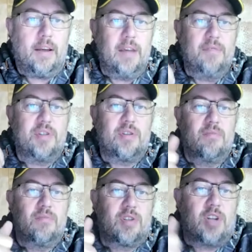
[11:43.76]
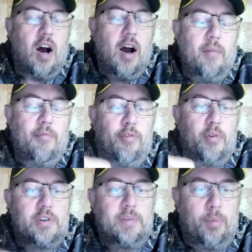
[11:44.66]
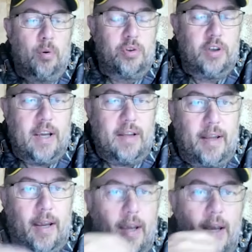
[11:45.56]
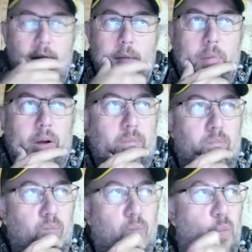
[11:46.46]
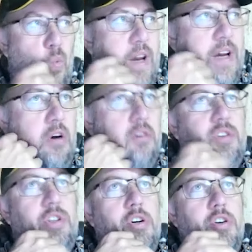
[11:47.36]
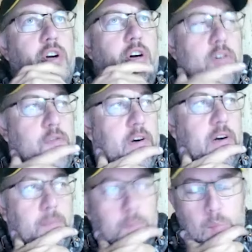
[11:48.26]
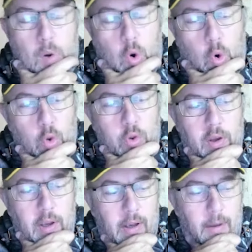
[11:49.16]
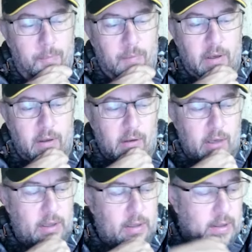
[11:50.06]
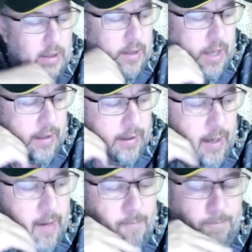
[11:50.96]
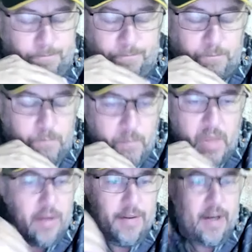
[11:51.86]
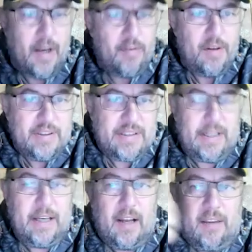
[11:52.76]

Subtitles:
That gives time for the support to get there. But we got turned over more in that game than I've ever seen.